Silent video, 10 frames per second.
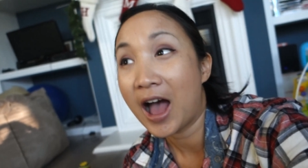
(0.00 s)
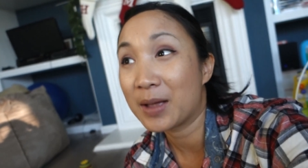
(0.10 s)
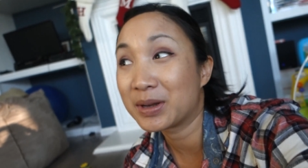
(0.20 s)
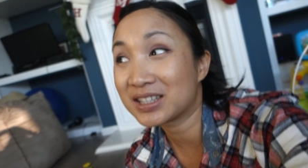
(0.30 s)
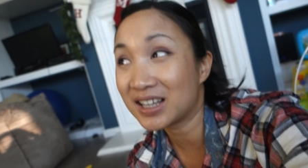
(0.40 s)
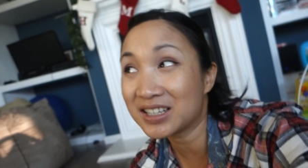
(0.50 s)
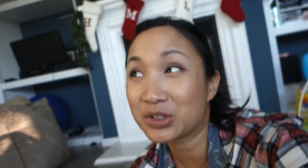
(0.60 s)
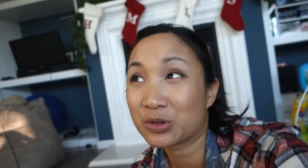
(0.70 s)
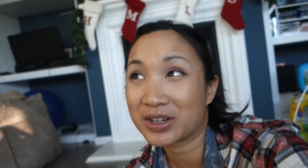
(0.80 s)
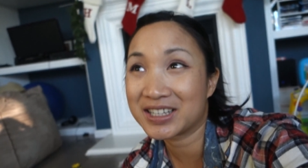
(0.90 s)
I mean, it's not as
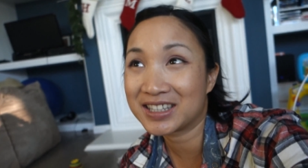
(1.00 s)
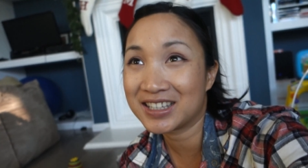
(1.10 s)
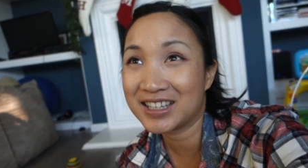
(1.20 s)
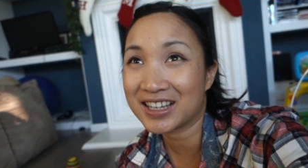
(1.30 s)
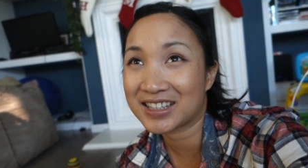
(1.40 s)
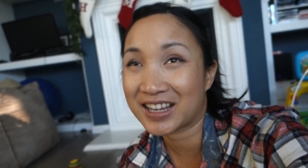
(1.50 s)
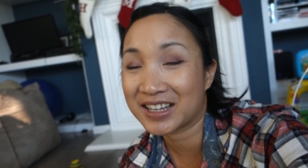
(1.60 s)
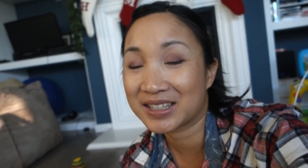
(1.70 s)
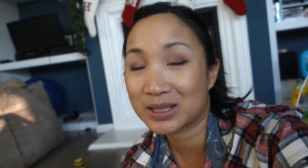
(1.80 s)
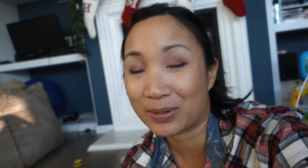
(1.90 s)
crazy as I
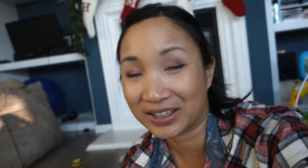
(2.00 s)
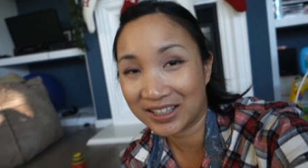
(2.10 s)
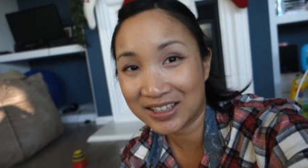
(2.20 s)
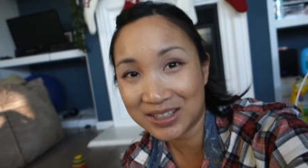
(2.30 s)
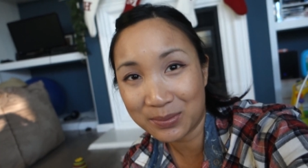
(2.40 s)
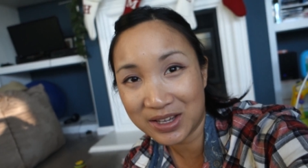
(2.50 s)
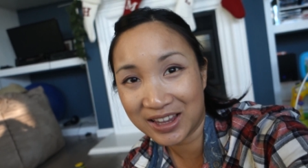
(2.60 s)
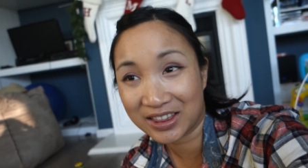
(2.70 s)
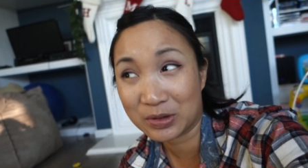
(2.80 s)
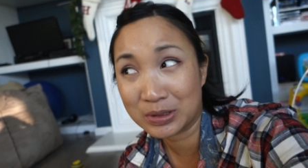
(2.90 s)
expected it to be.
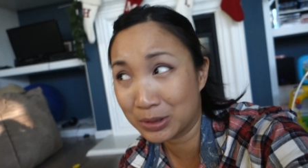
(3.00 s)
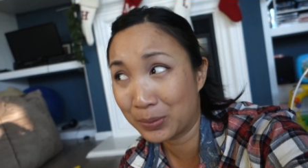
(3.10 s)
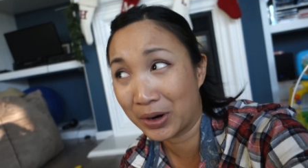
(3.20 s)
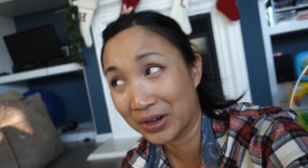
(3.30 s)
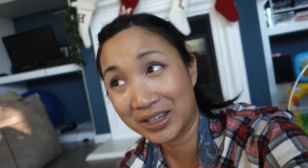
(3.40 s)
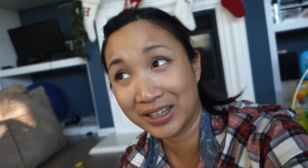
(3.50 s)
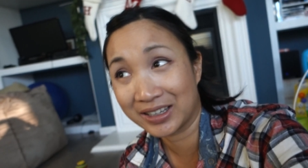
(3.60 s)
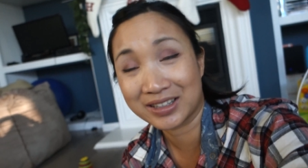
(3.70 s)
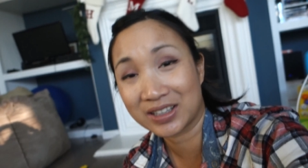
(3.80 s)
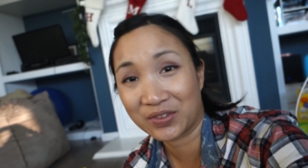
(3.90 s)
Like, there was still parking
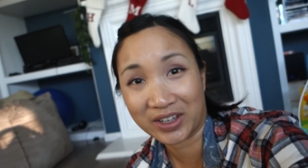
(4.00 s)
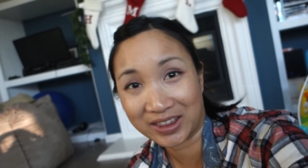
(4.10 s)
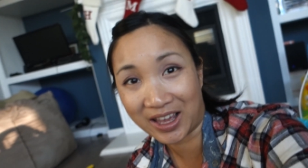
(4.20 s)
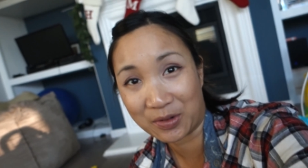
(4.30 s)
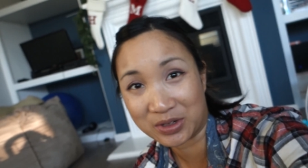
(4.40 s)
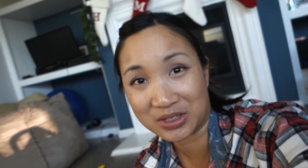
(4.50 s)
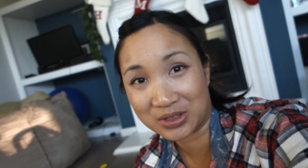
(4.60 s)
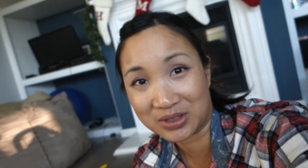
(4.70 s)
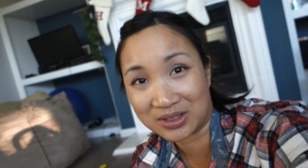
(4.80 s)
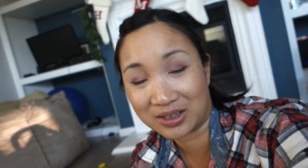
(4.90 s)
and stuff like that, which
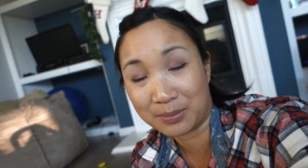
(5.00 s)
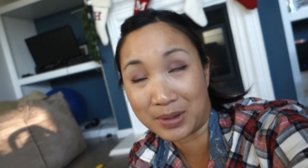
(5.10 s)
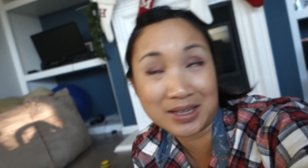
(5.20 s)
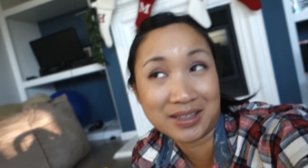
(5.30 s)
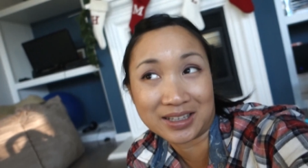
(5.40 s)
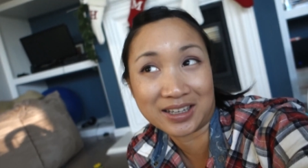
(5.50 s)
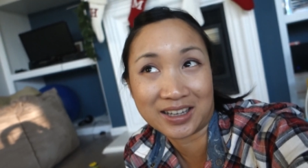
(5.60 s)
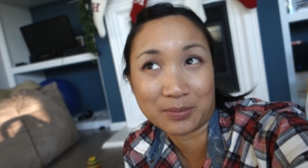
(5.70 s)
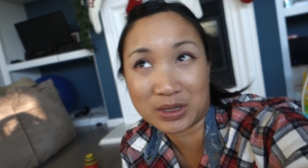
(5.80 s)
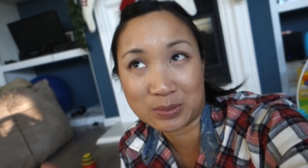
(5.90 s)
is amazing.
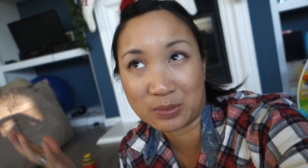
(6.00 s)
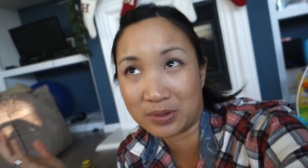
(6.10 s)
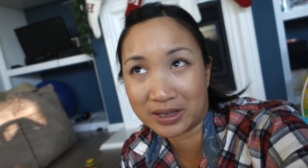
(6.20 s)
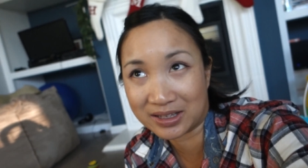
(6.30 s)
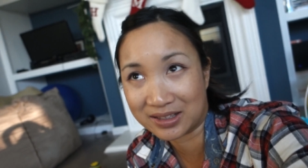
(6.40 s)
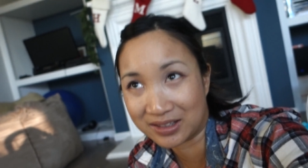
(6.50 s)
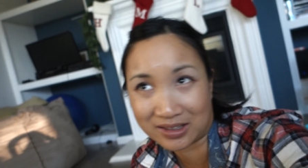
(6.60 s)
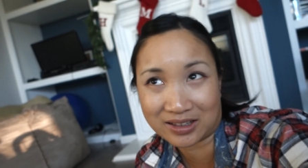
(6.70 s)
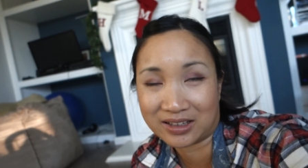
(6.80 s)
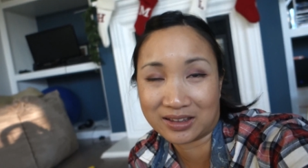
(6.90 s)
It must be
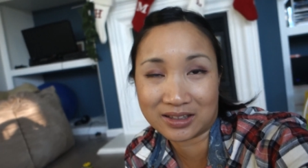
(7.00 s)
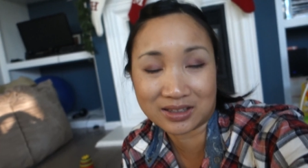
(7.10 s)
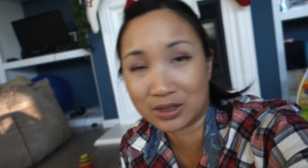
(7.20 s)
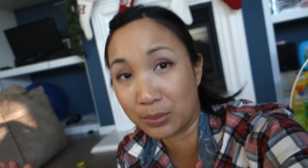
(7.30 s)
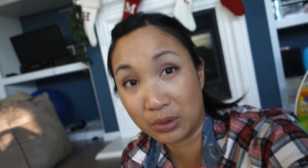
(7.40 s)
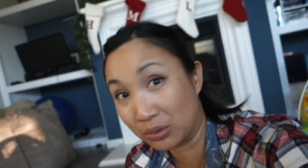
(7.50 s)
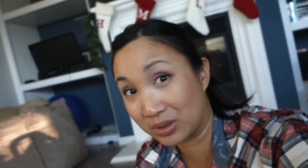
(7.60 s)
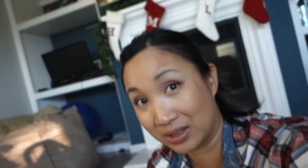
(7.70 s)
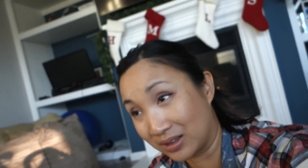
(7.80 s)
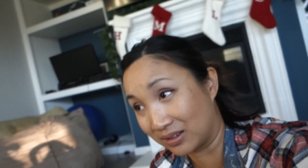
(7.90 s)
because this is the
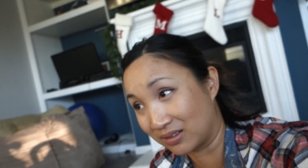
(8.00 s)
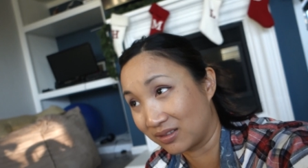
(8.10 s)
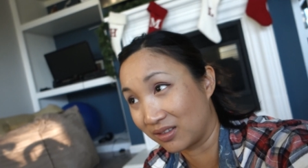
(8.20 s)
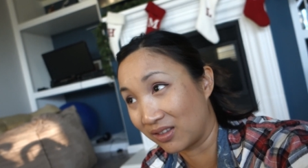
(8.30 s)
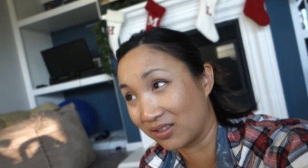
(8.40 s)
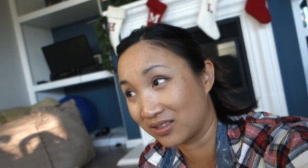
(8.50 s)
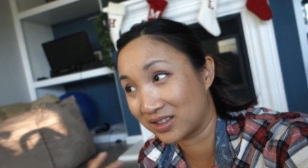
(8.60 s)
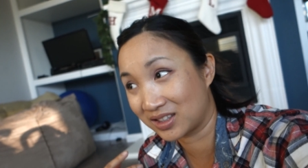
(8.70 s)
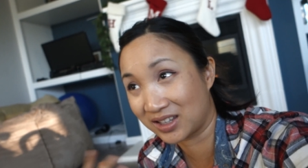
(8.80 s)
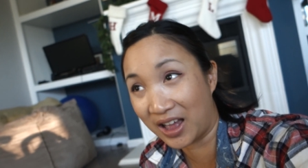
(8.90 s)
Boons and, and
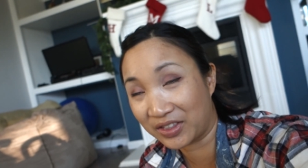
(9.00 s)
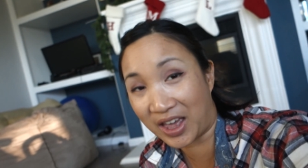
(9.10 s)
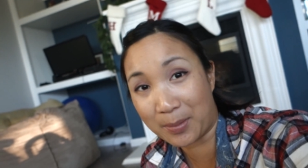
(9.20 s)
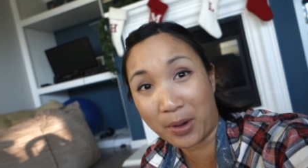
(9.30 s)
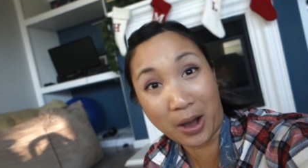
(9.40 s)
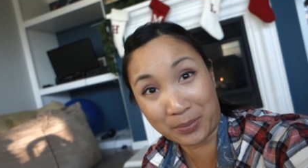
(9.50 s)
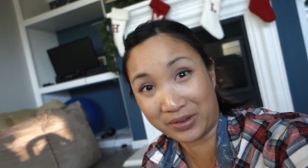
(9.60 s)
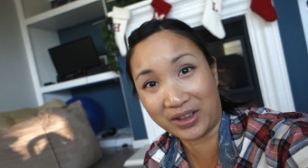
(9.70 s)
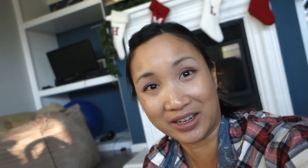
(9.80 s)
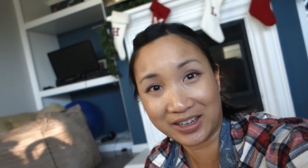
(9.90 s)
it's not that
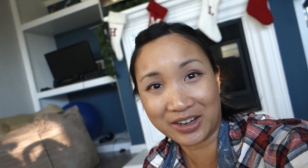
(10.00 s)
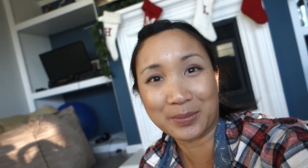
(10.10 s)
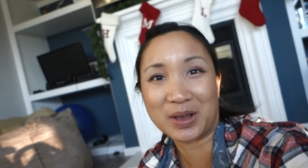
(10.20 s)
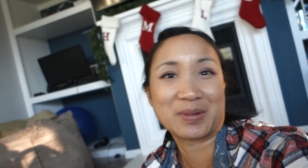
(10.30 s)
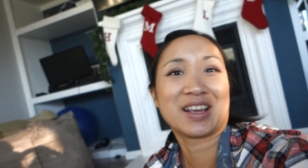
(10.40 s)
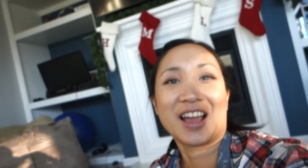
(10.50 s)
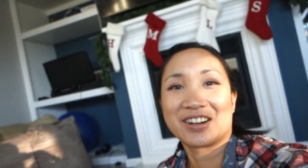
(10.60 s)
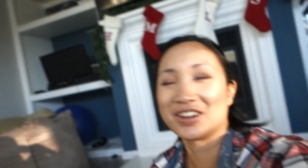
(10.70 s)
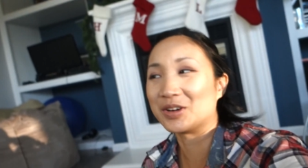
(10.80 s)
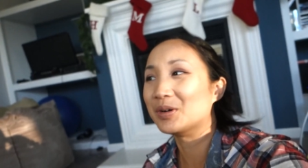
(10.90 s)
populated here, maybe. I
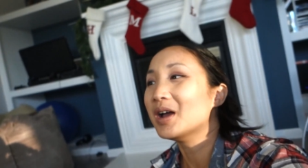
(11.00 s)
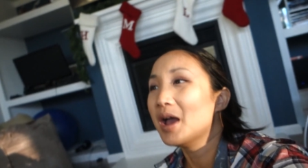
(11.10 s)
don't know.